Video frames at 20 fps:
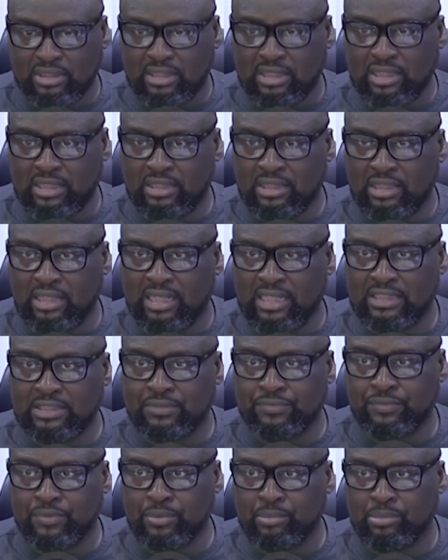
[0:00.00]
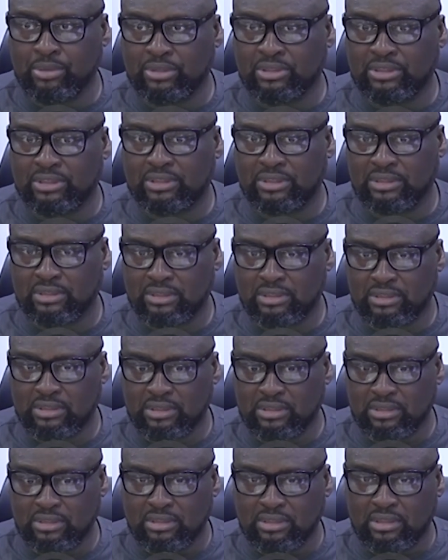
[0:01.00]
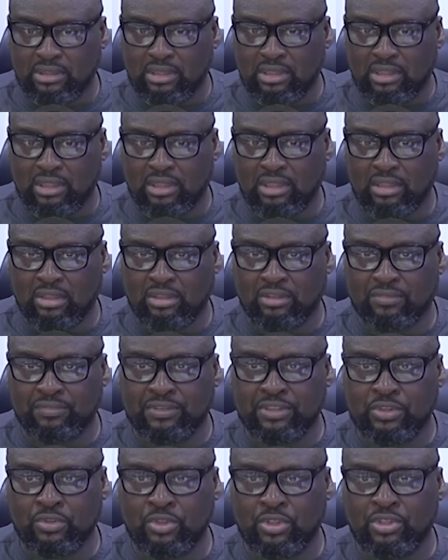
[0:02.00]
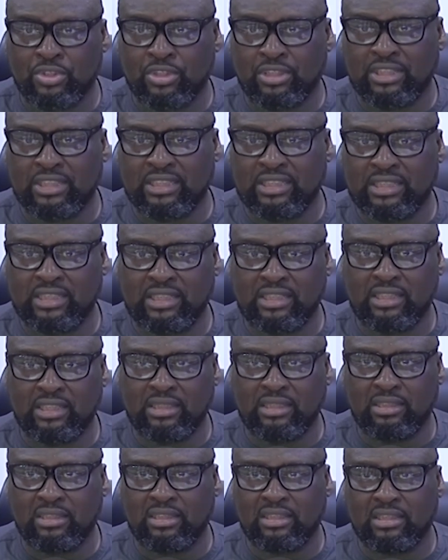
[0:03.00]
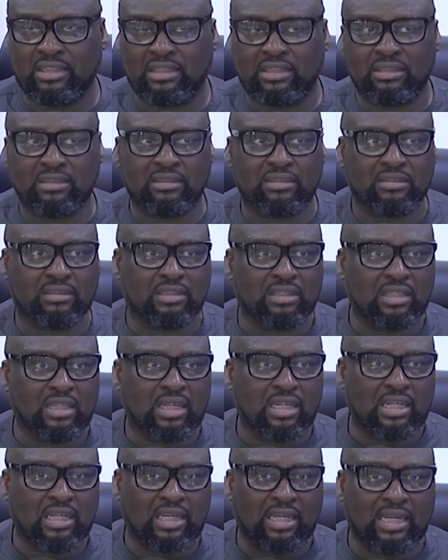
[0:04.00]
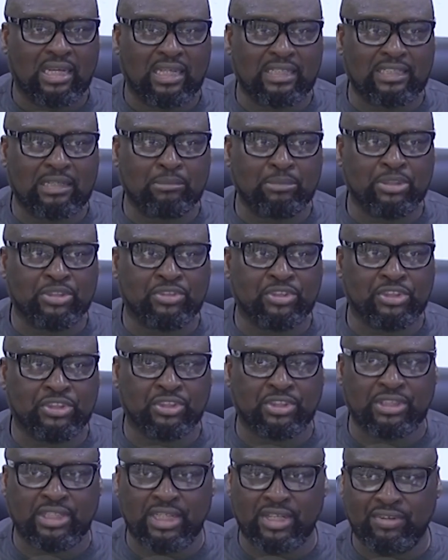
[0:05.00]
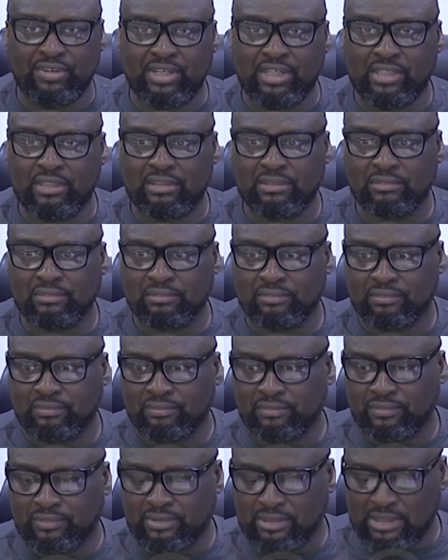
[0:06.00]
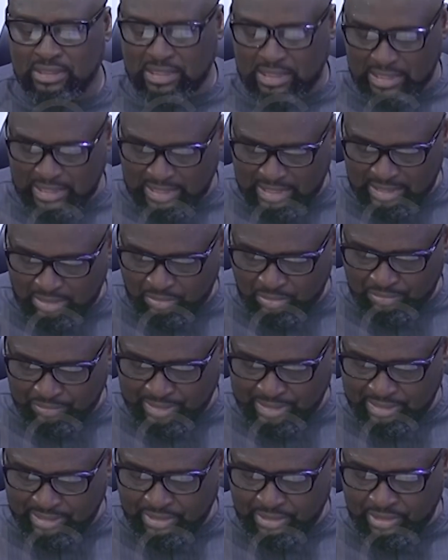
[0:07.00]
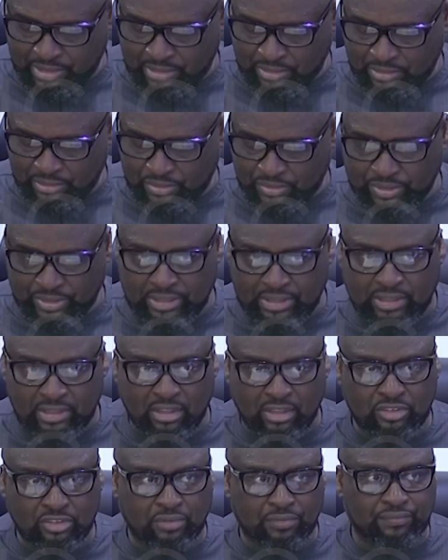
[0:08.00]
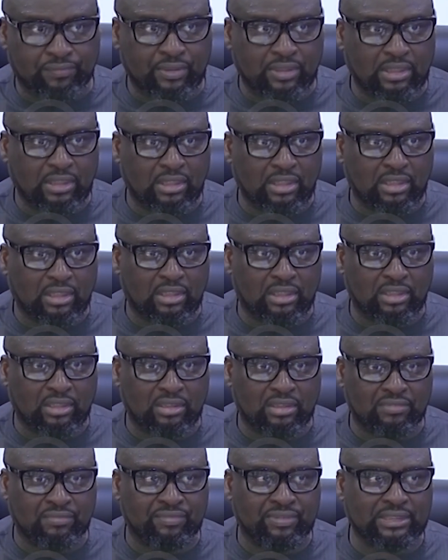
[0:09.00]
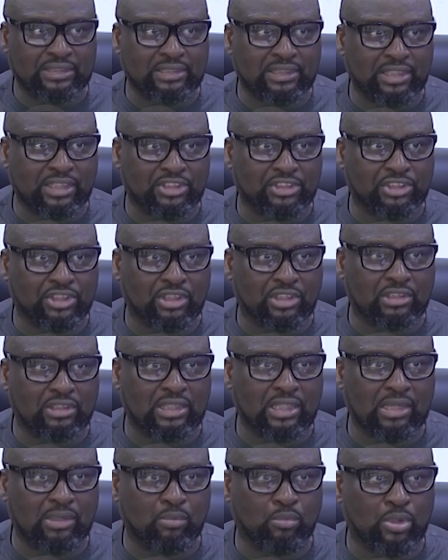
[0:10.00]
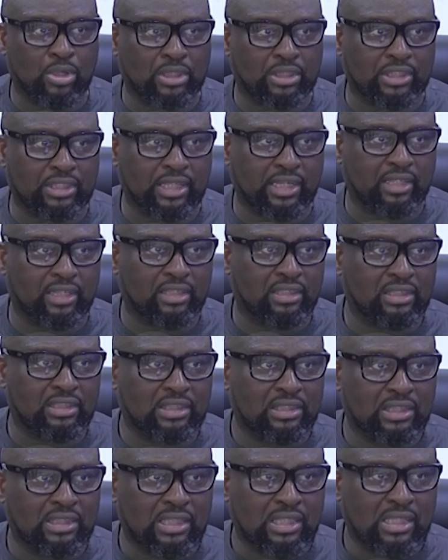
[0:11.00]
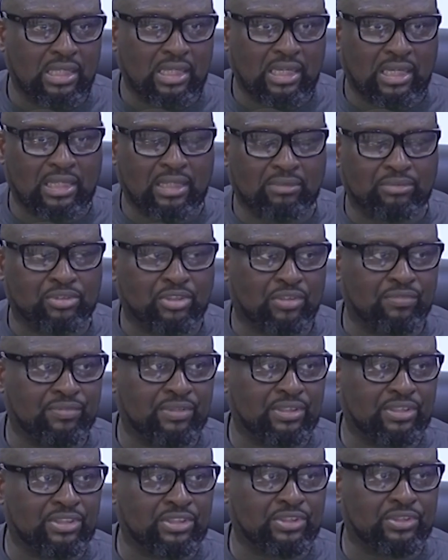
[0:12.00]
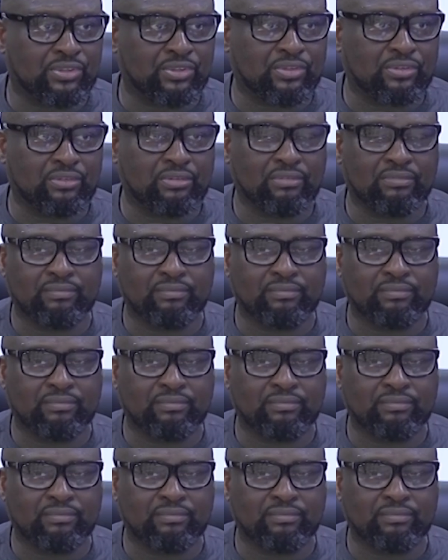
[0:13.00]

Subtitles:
in the last few months. A lot of things going on in the land administration area, and we've carried on doing a lot of investigation and work there. And I'm sure very soon